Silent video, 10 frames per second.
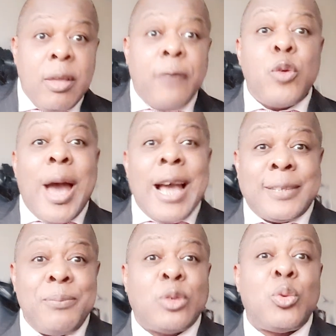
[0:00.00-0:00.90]
If you
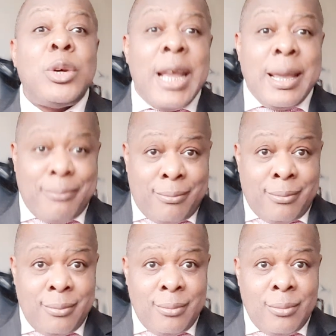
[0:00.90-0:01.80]
ask me to
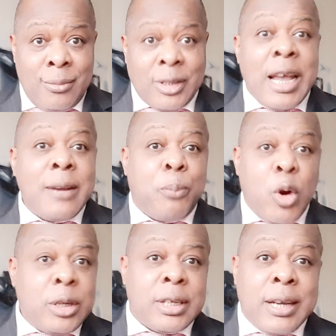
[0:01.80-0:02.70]
name 10
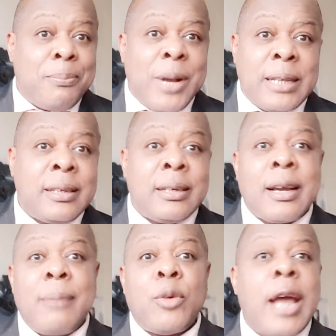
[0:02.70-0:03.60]
political parties in the
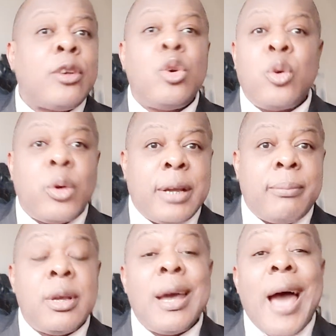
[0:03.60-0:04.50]
Cameroon, I don't know them.